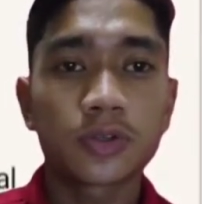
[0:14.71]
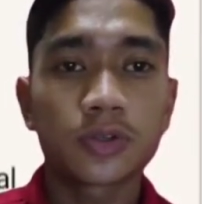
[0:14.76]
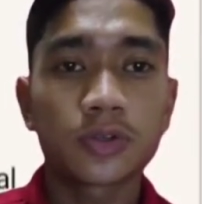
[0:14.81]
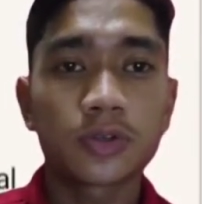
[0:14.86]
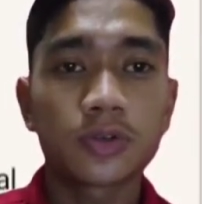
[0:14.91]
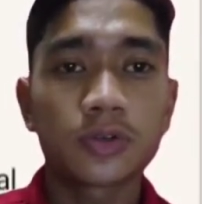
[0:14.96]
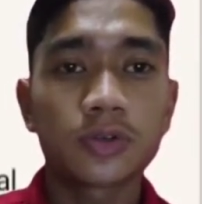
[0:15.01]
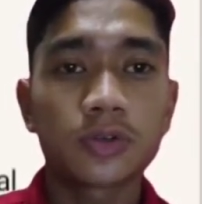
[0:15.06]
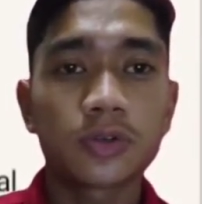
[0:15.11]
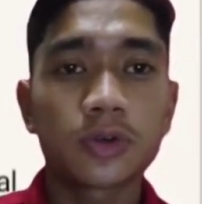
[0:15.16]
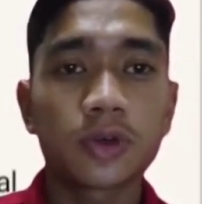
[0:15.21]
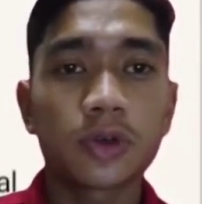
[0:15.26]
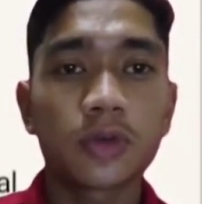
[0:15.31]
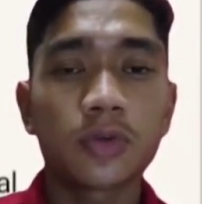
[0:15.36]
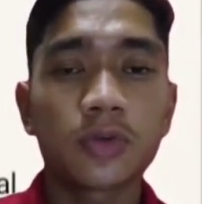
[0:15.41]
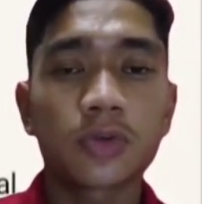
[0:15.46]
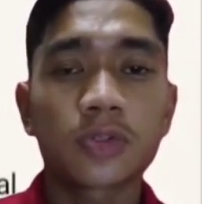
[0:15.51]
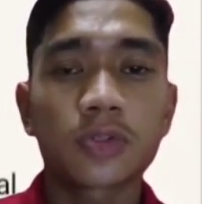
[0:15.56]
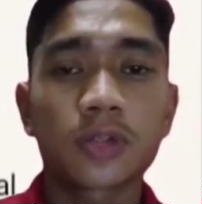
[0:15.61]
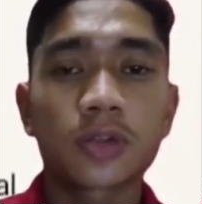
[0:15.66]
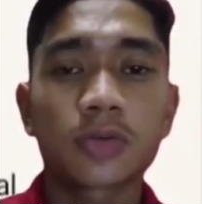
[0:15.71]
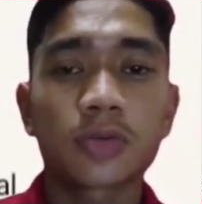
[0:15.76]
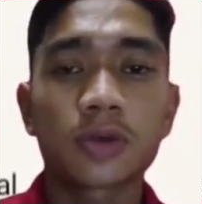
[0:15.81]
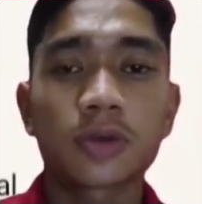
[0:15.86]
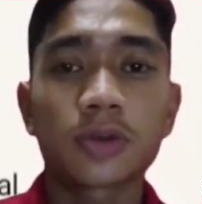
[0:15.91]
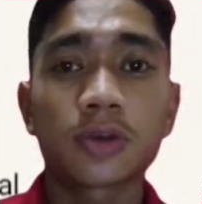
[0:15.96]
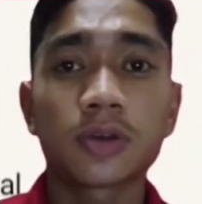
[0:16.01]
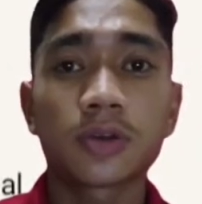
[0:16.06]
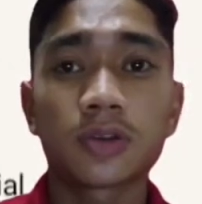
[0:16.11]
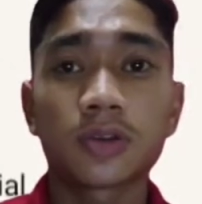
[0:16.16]
So I will start
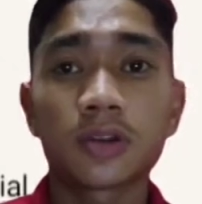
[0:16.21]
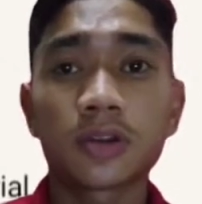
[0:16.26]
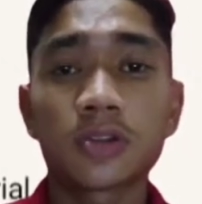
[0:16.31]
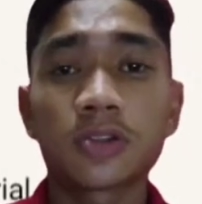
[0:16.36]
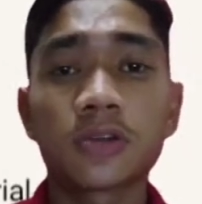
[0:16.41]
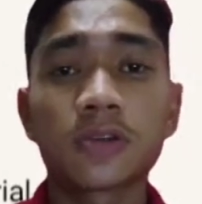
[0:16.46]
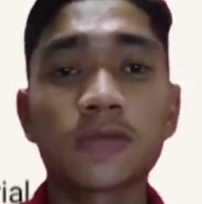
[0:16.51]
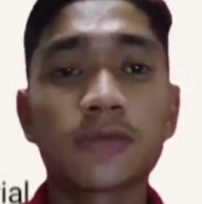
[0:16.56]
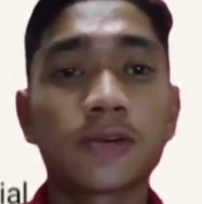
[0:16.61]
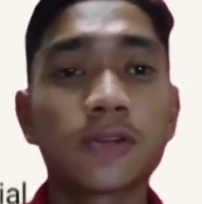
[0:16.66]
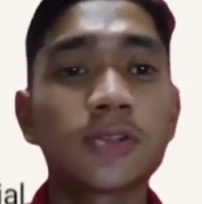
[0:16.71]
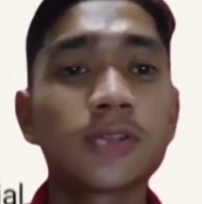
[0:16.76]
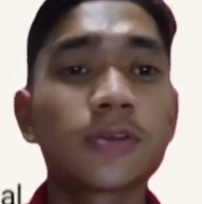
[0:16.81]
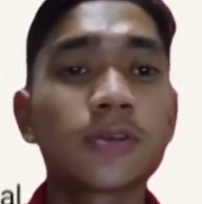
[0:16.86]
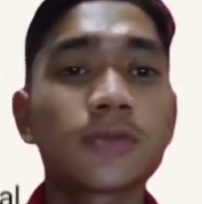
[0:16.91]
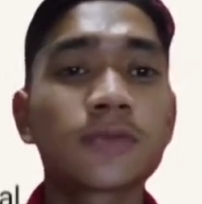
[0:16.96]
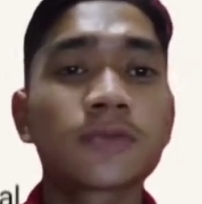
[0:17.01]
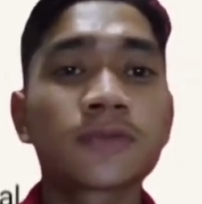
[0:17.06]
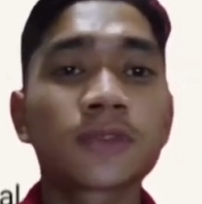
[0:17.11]
about introduction first.